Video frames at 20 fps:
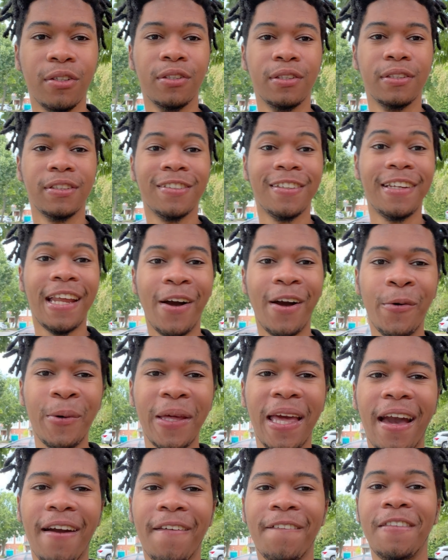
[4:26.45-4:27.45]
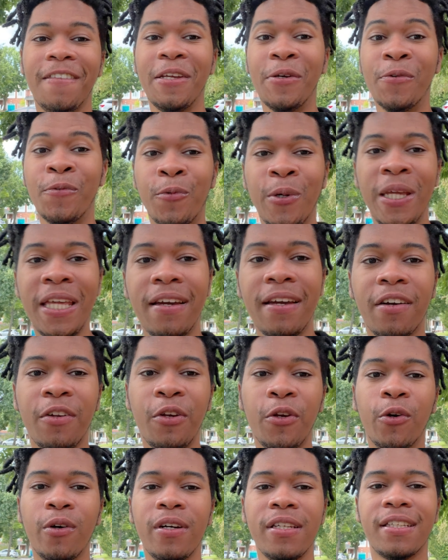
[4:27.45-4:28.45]
So now we have the weak
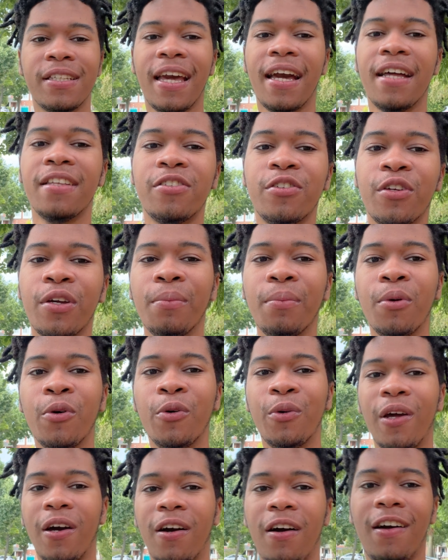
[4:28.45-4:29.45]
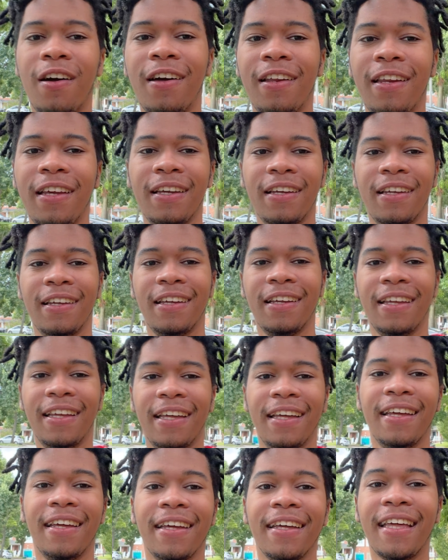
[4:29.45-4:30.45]
noise canceling mode on.
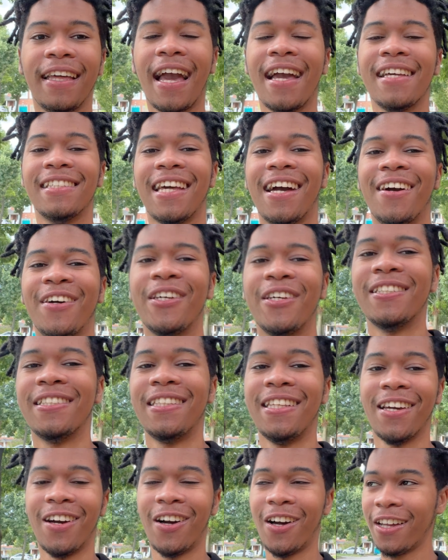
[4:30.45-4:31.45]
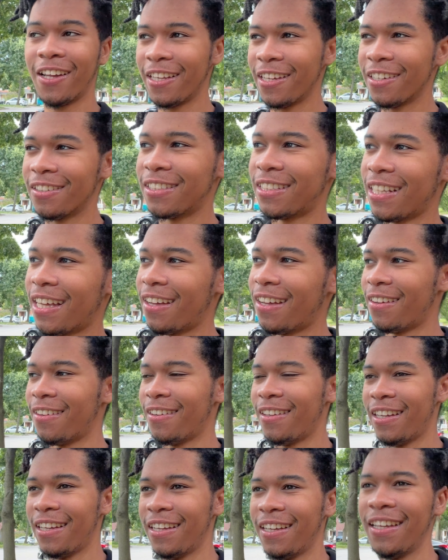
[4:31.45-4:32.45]
Guys, how does the audio
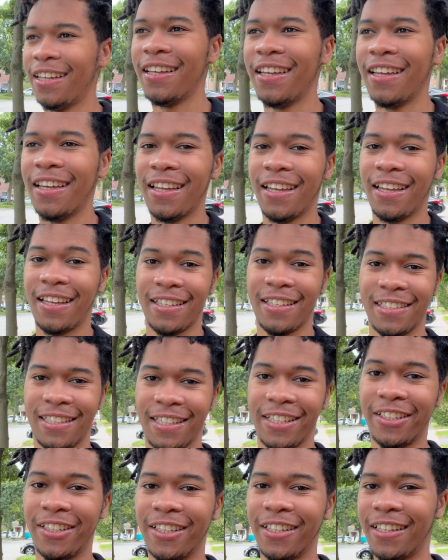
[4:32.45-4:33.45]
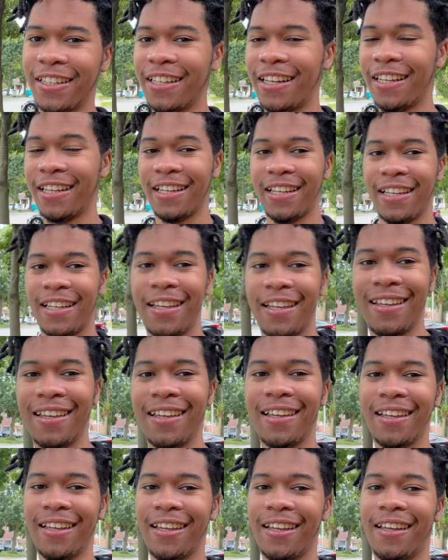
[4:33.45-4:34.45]
sound? Is it good?
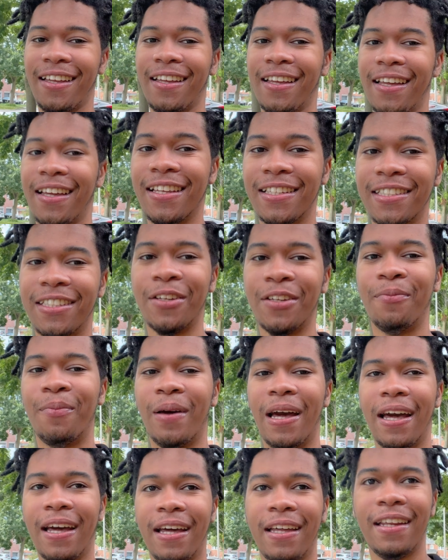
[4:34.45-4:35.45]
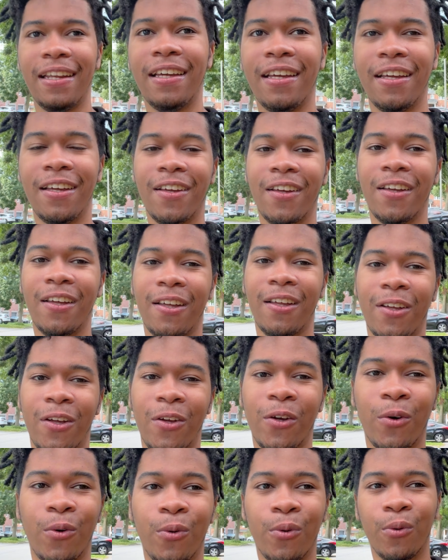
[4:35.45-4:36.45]
Is it bad?
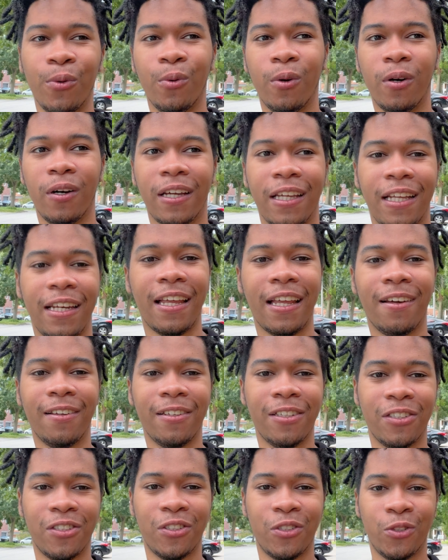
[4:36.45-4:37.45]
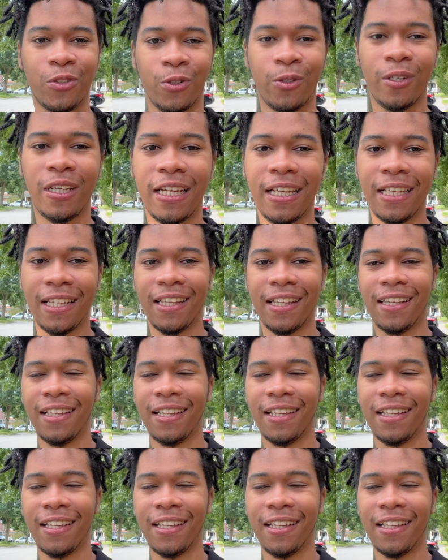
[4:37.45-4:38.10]
Walking down the street.